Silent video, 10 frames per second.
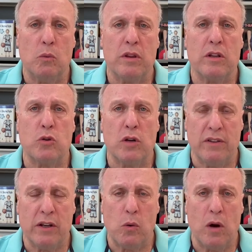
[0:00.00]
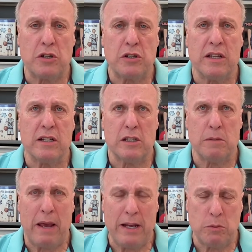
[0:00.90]
with a trivia question. This is
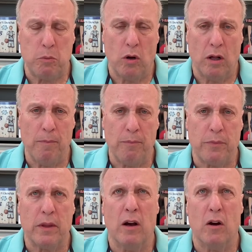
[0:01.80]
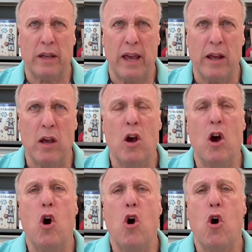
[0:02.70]
baseball. Okay,
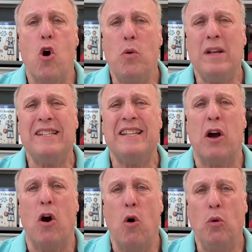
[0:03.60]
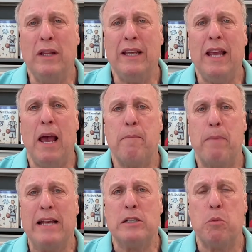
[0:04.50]
who is the only
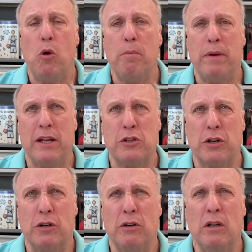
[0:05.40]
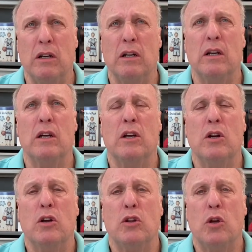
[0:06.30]
baseball pitcher
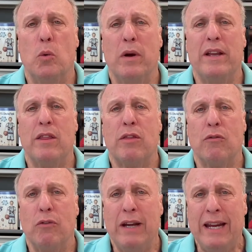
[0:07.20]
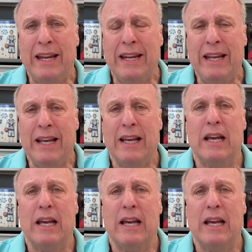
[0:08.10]
to win 3